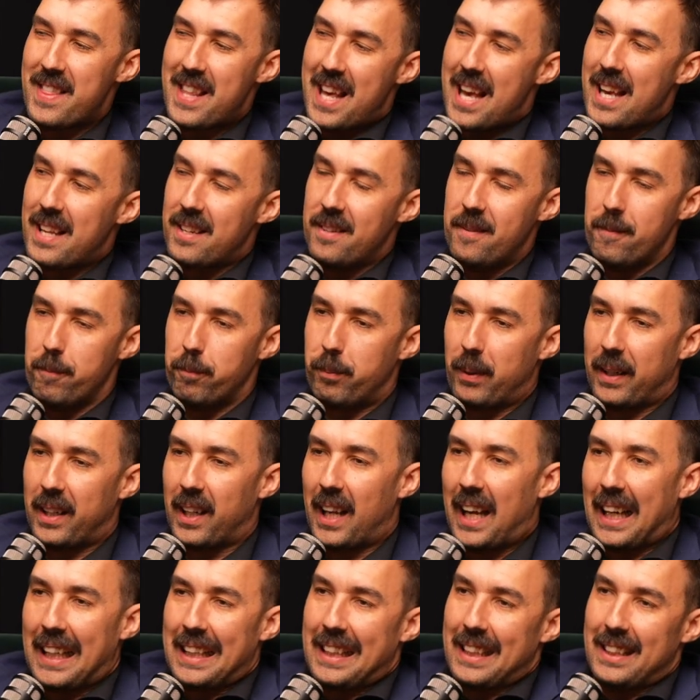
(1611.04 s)
then, but
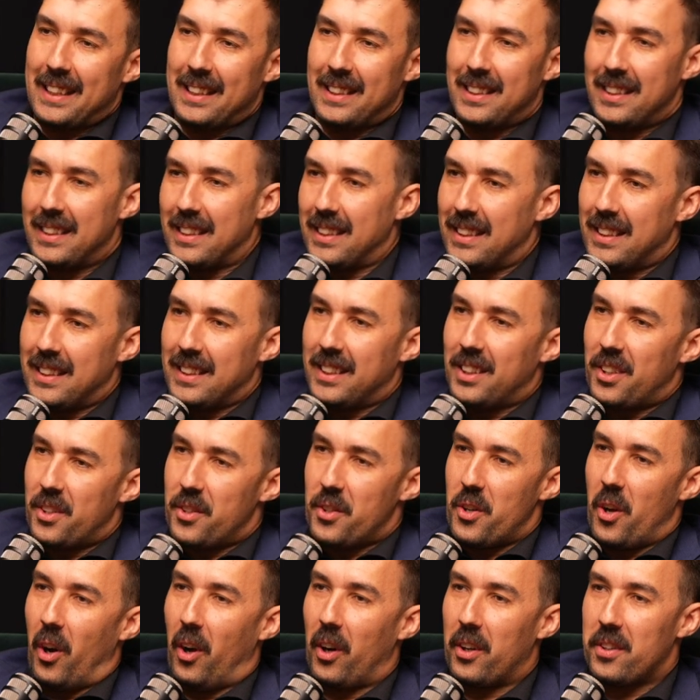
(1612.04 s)
like,
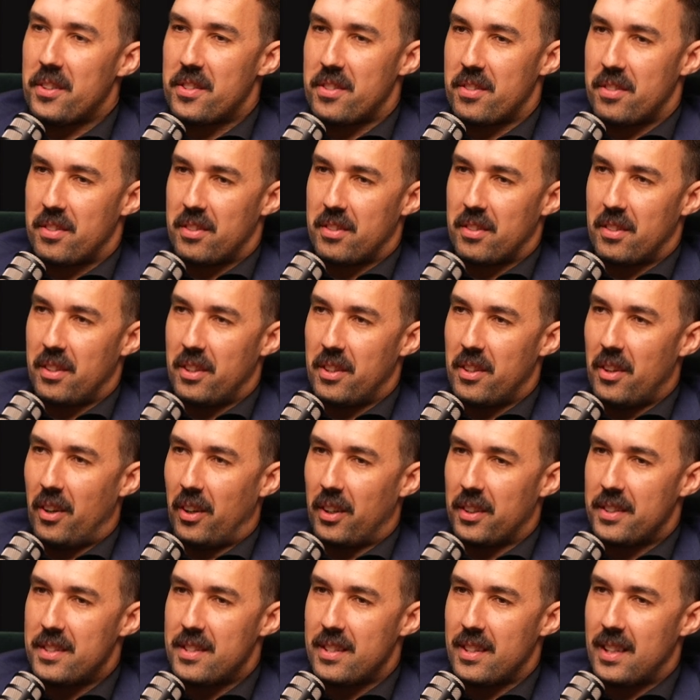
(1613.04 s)
not
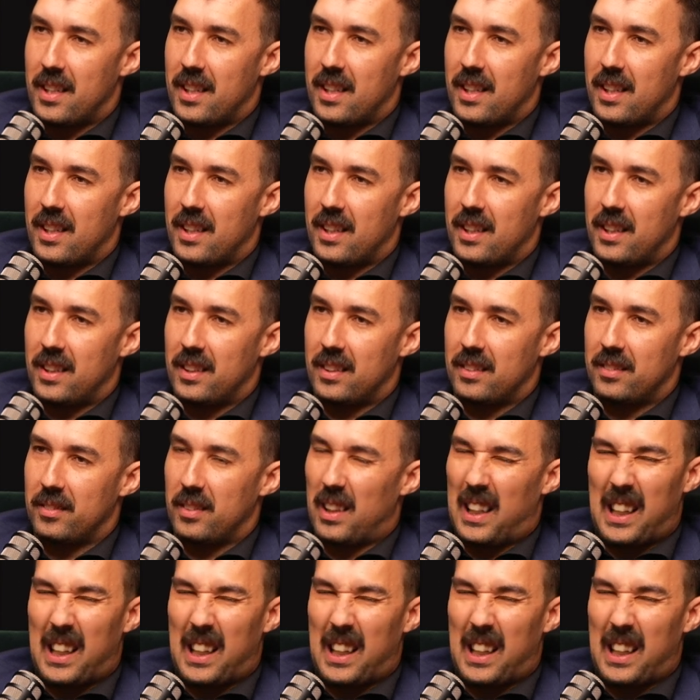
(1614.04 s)
not uh,